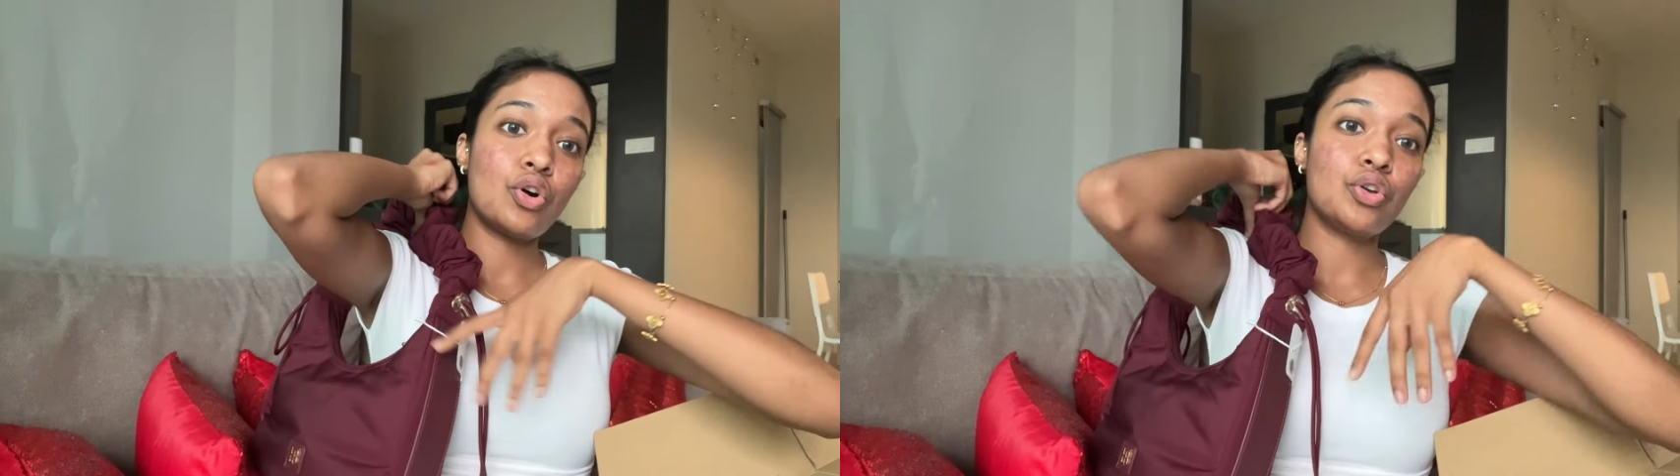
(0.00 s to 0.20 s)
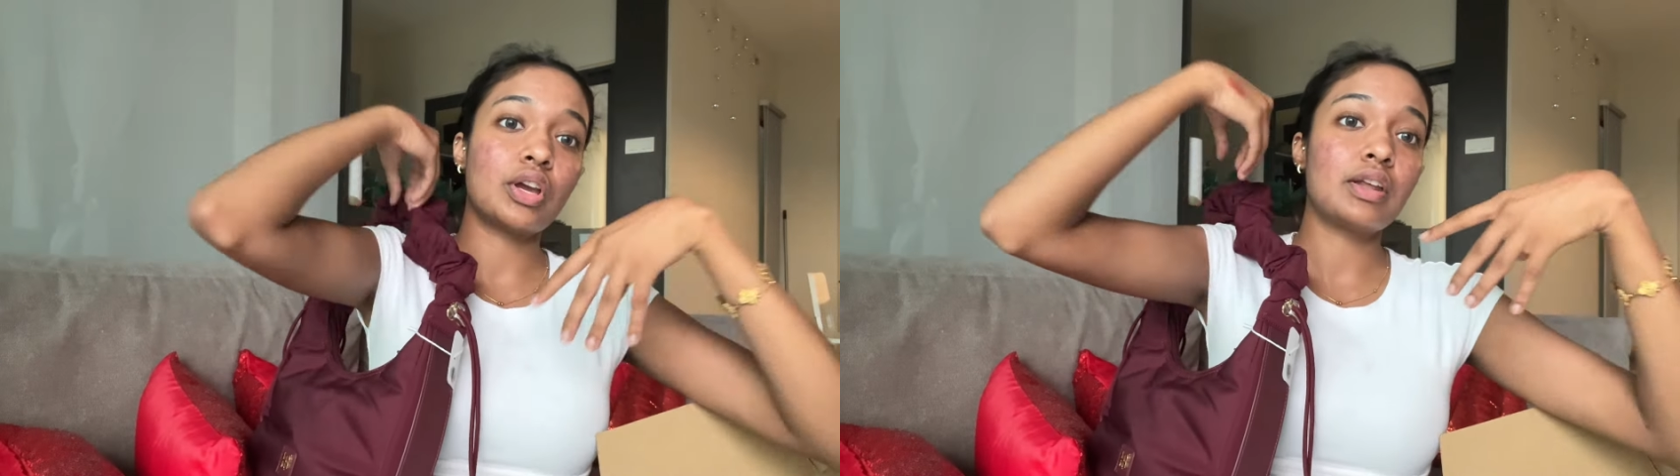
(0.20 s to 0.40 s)

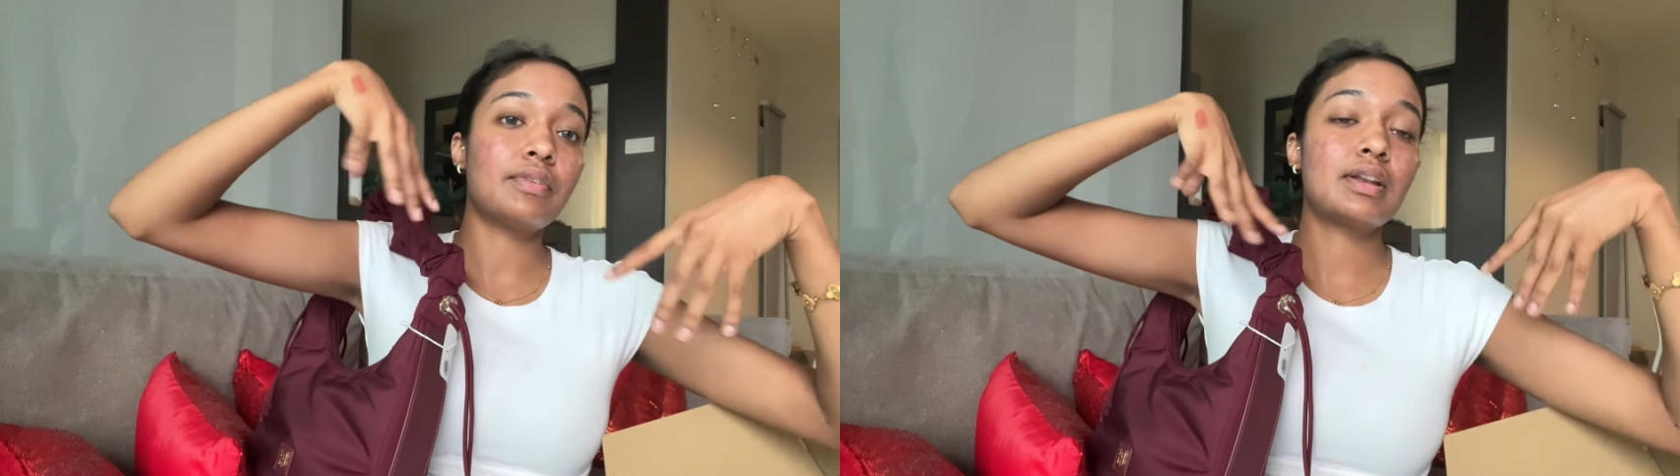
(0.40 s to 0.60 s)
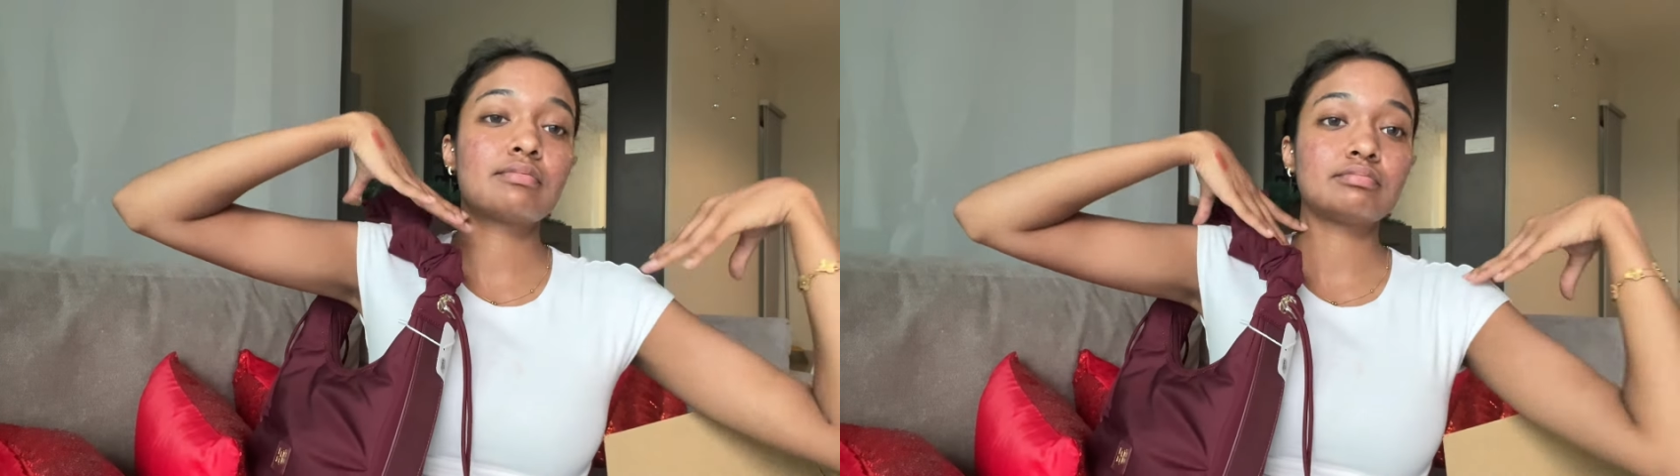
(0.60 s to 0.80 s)
or you can
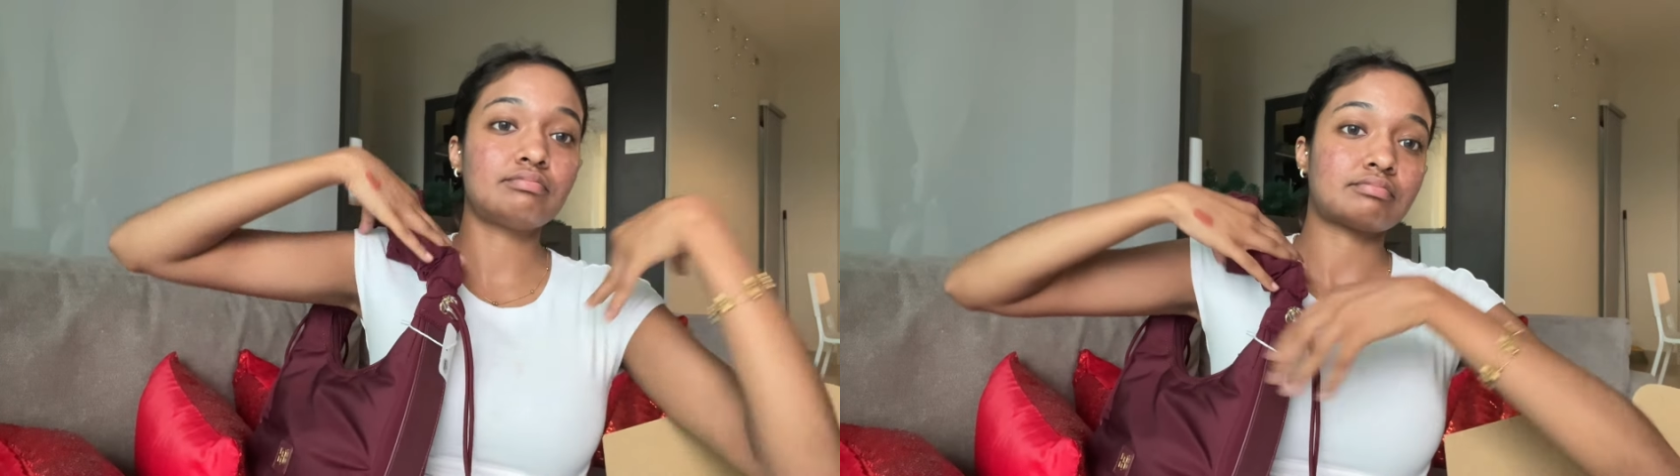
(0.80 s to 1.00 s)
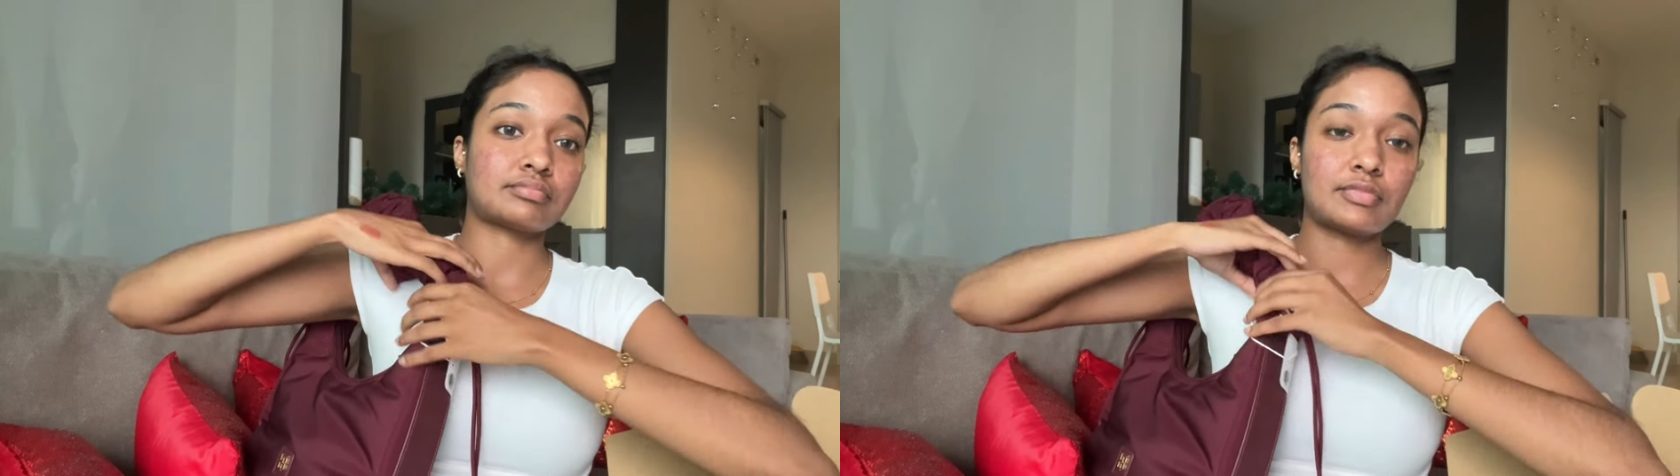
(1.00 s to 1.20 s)
even
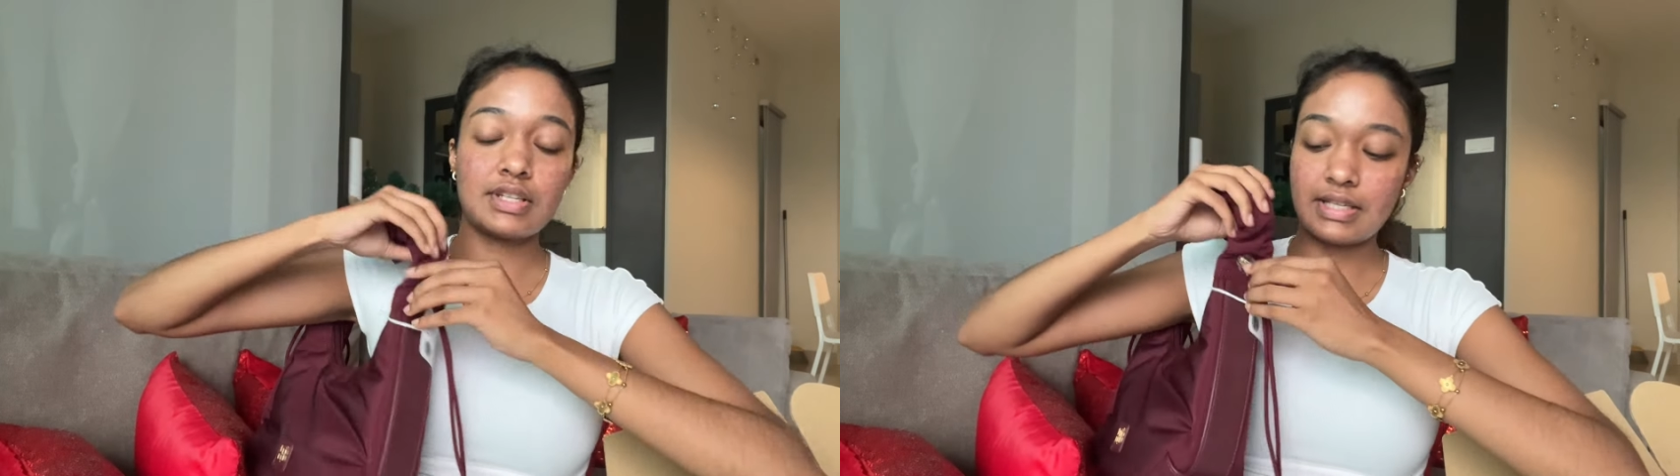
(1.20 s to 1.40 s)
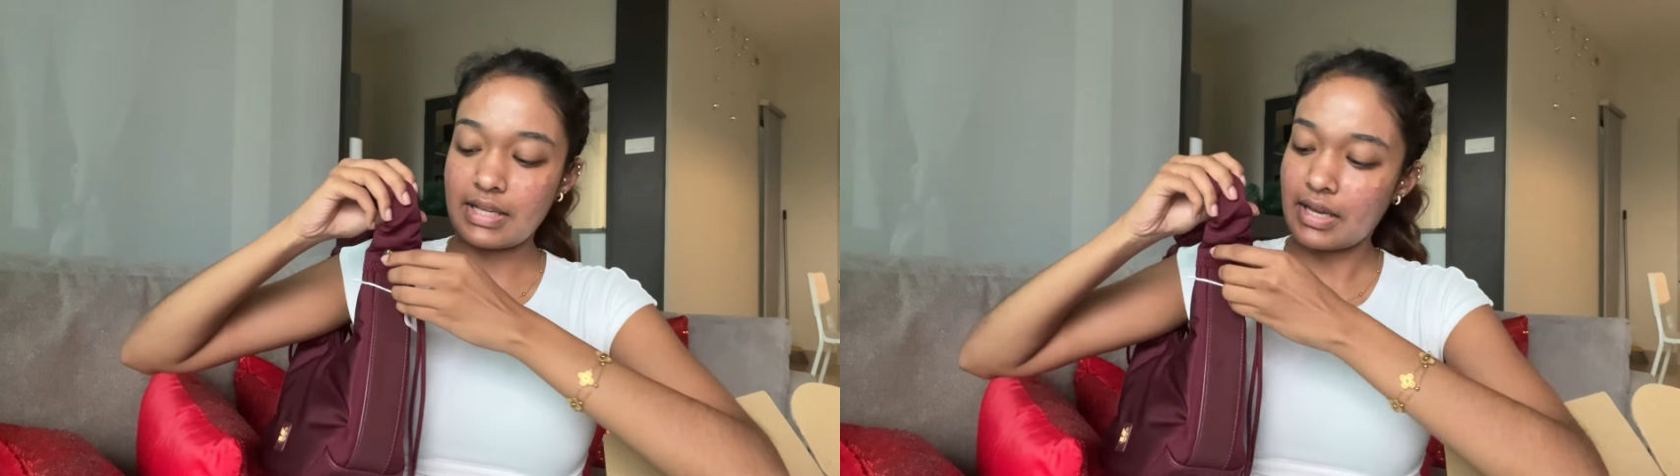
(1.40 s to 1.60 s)

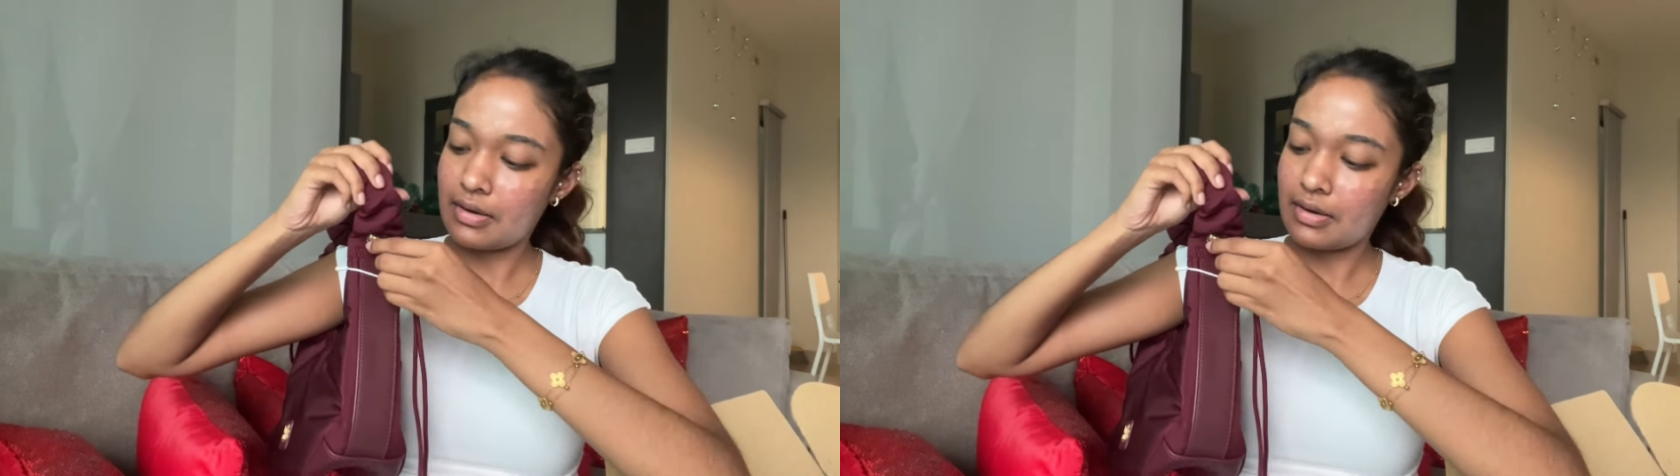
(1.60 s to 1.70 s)
sling